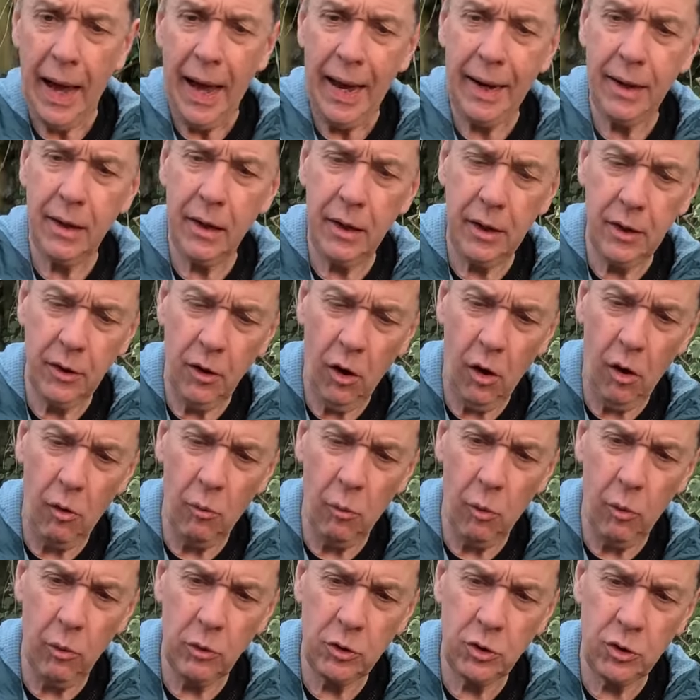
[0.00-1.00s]
Handling hot
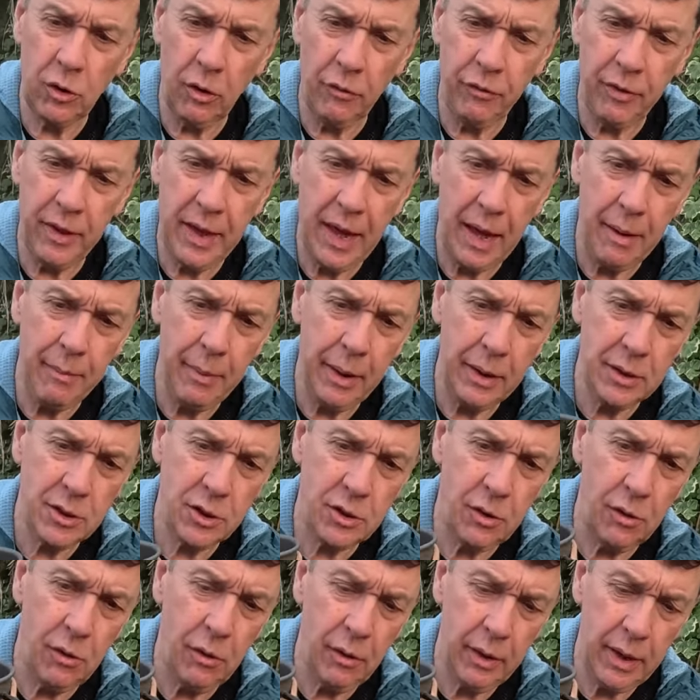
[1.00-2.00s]
water off the
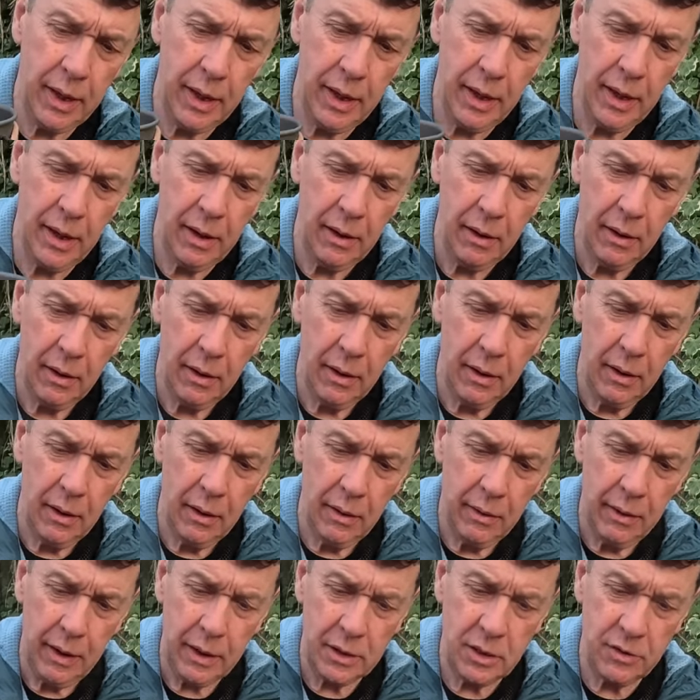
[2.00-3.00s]
MSR here,
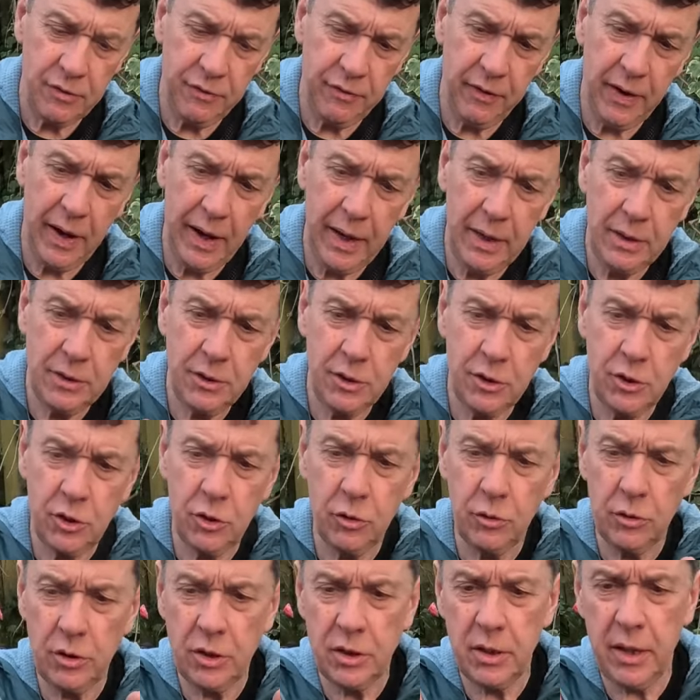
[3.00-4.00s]
that's fine to
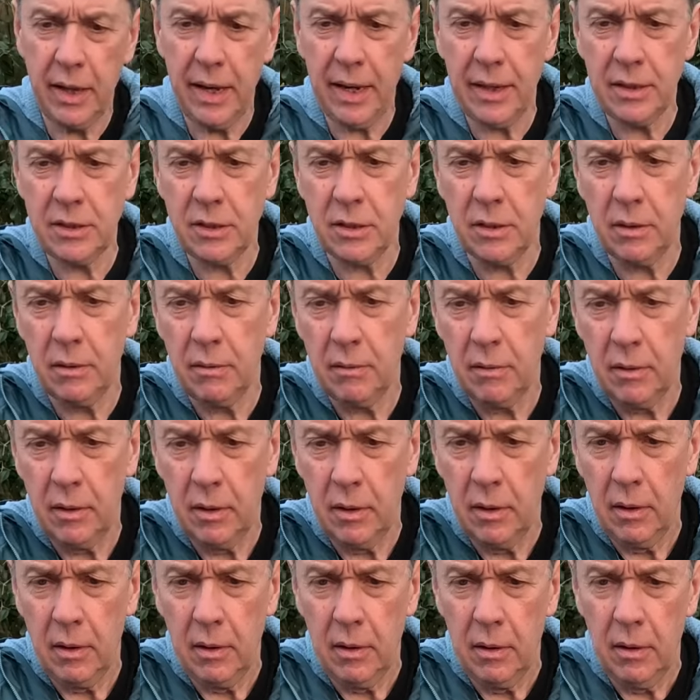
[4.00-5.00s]
touch that,
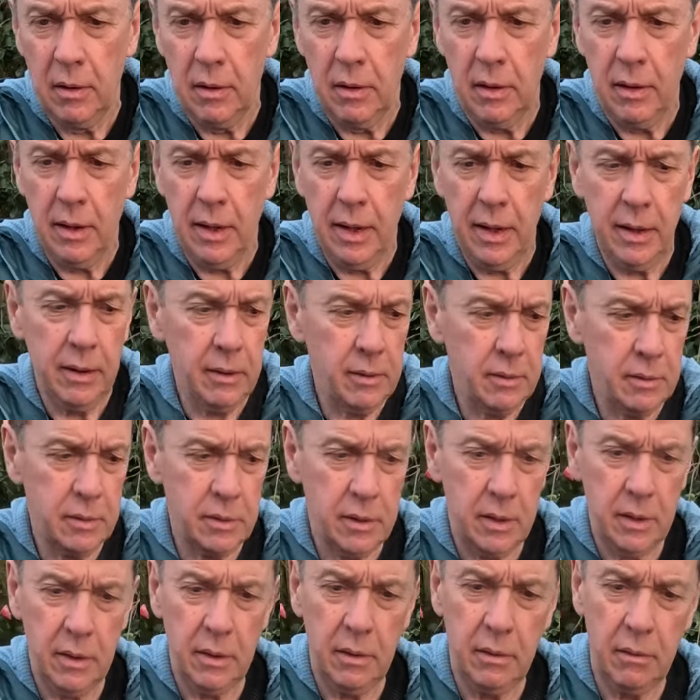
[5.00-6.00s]
and
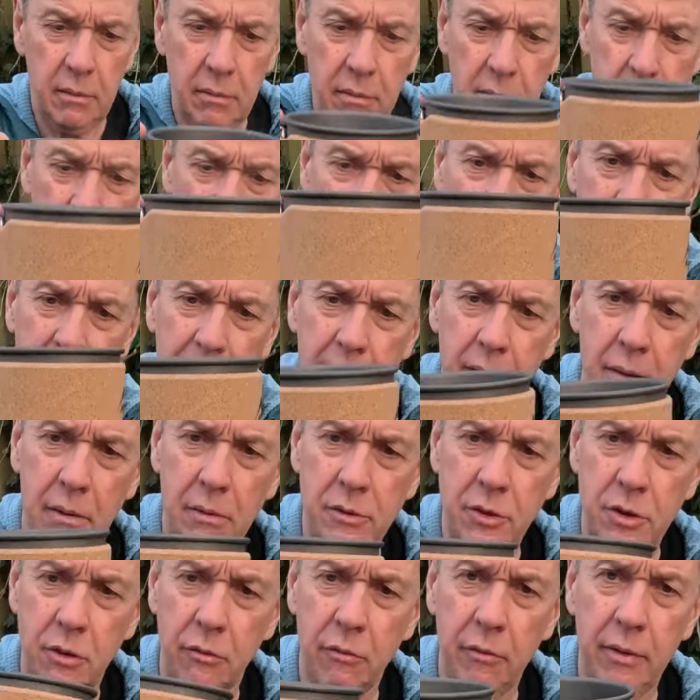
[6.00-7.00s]
the
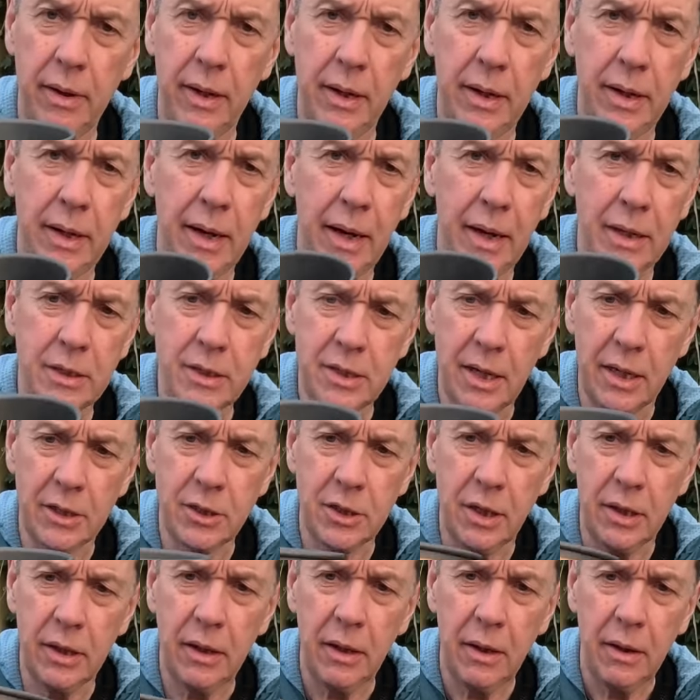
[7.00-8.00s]
handles are really nice
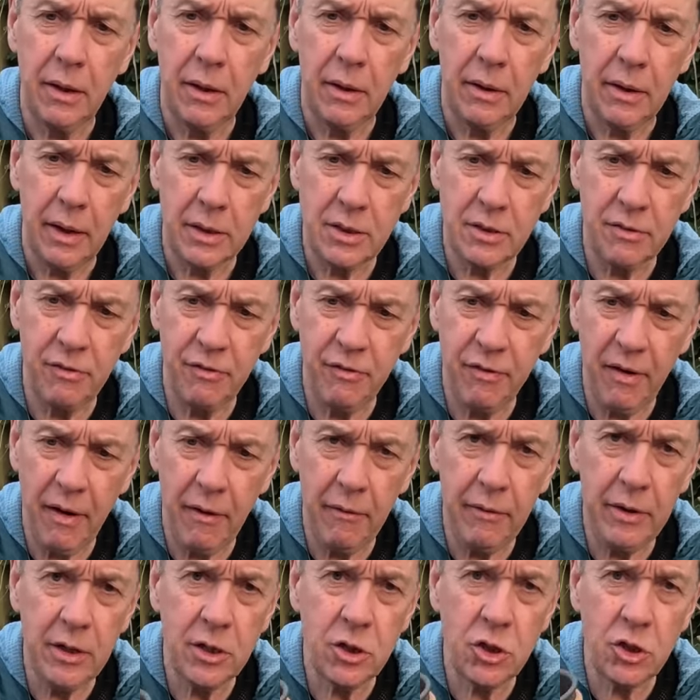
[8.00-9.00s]
actually. That's a
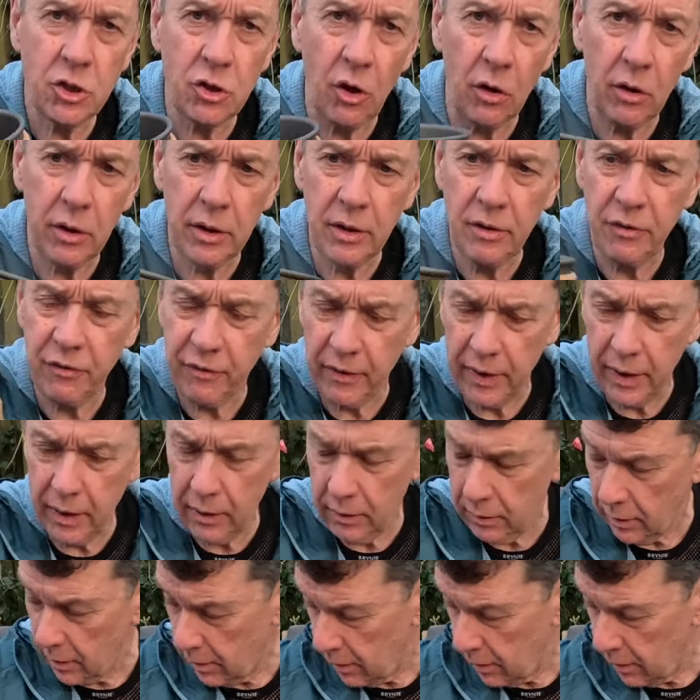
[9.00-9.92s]
very solid feel,